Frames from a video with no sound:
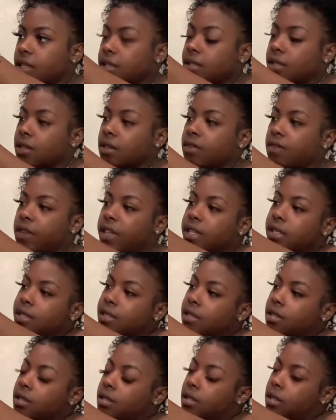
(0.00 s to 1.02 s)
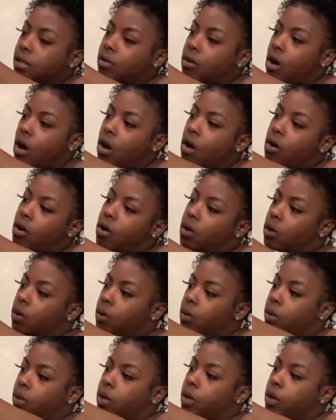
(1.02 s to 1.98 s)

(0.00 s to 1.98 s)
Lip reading: itself into the little hole